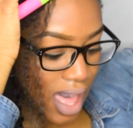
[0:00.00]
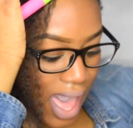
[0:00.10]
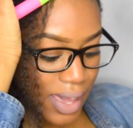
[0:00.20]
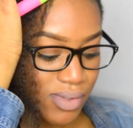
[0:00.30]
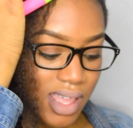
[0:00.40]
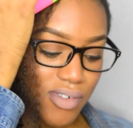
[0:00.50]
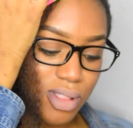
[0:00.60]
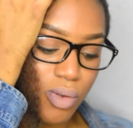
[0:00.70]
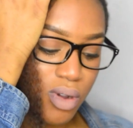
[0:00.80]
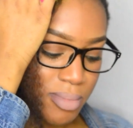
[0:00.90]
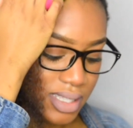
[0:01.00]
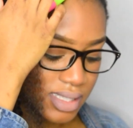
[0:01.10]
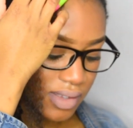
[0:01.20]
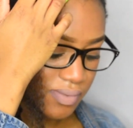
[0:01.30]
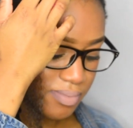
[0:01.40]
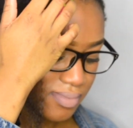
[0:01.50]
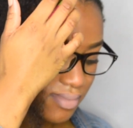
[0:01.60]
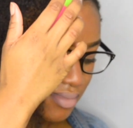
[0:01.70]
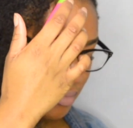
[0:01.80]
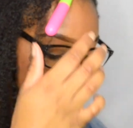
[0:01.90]
lower myself
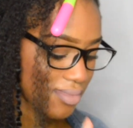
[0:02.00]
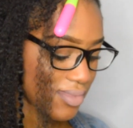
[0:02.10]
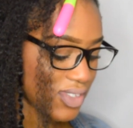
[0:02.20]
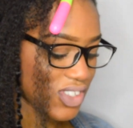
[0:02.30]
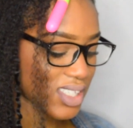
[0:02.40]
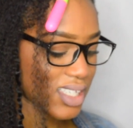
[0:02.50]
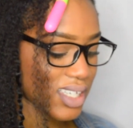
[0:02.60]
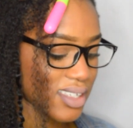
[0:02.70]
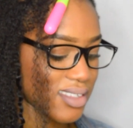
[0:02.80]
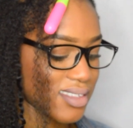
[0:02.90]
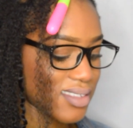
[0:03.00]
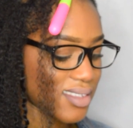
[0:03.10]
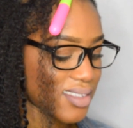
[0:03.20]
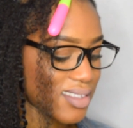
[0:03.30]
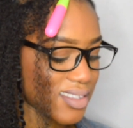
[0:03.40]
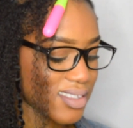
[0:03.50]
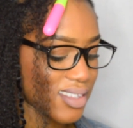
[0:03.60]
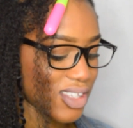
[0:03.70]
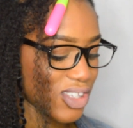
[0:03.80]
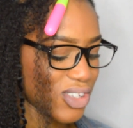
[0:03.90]
just because,
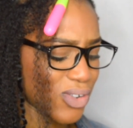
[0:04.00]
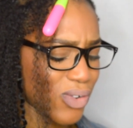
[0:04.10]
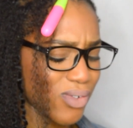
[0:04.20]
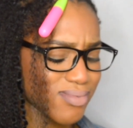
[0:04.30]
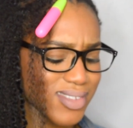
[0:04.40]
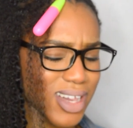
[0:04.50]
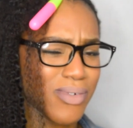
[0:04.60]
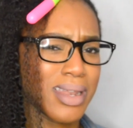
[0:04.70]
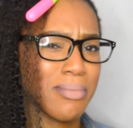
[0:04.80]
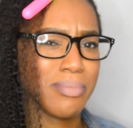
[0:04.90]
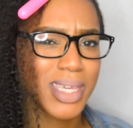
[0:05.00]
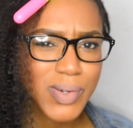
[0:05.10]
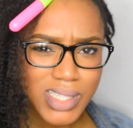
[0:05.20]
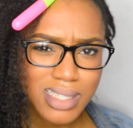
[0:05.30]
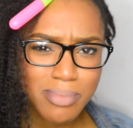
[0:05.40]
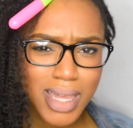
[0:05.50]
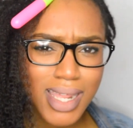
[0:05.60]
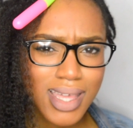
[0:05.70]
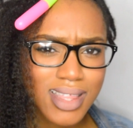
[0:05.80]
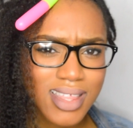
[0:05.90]
you know, I want to be with somebody.